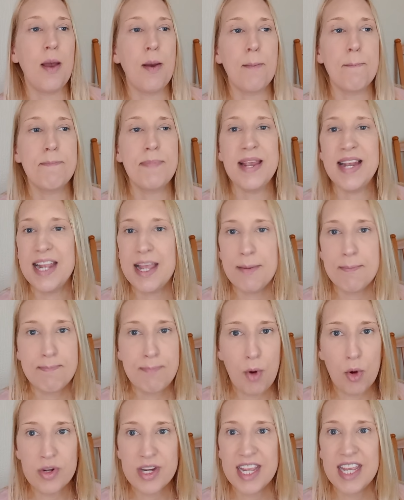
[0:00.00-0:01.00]
Billy and
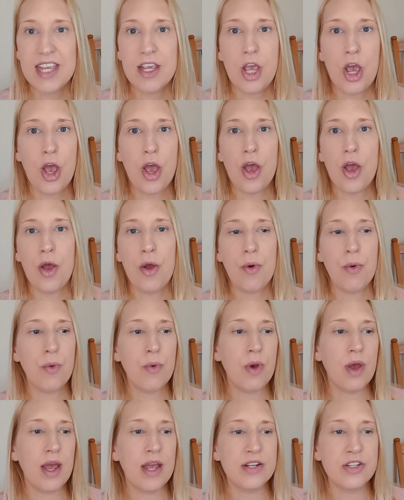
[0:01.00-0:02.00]
Bonnie
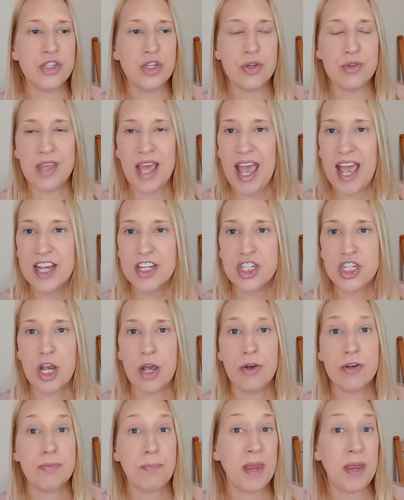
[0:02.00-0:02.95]
go and do their shows.